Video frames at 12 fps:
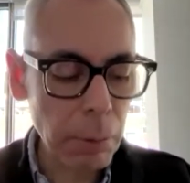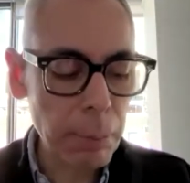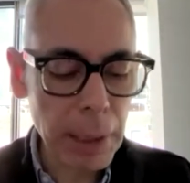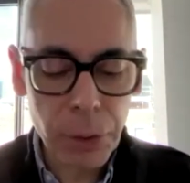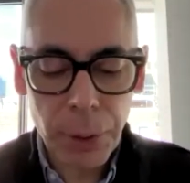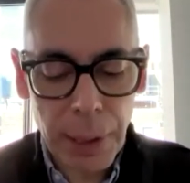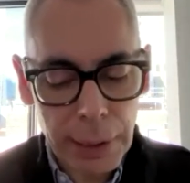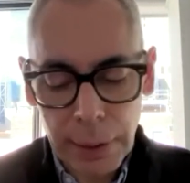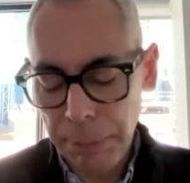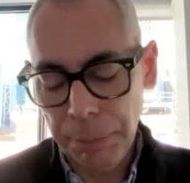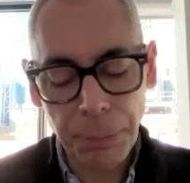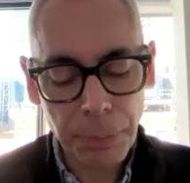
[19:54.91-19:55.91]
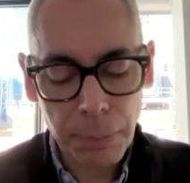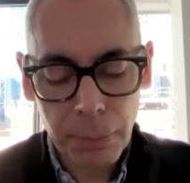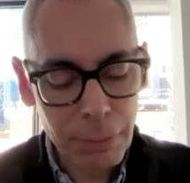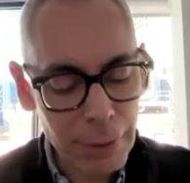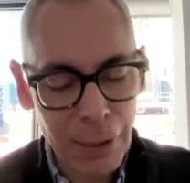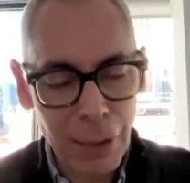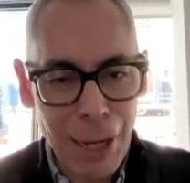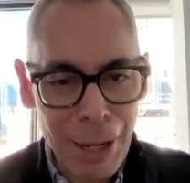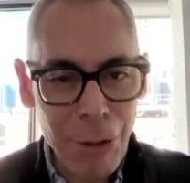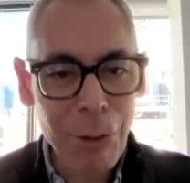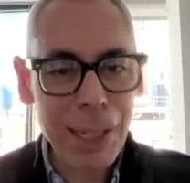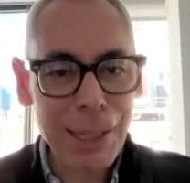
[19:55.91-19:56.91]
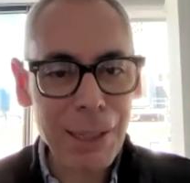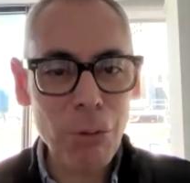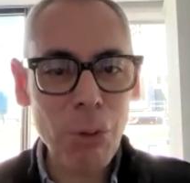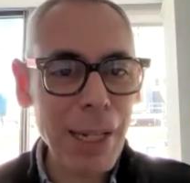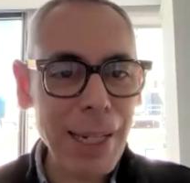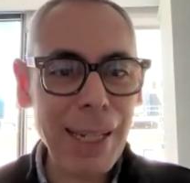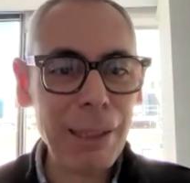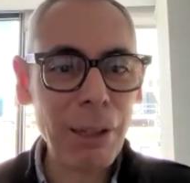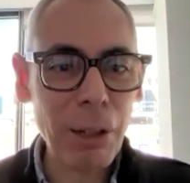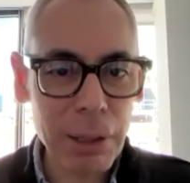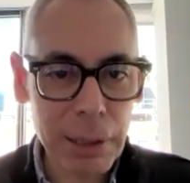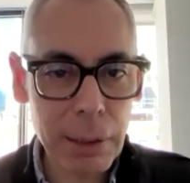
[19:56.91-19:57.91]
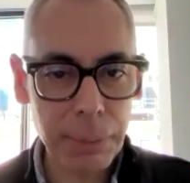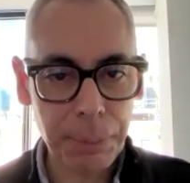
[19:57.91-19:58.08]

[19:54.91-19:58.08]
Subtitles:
metrics. You can really get lost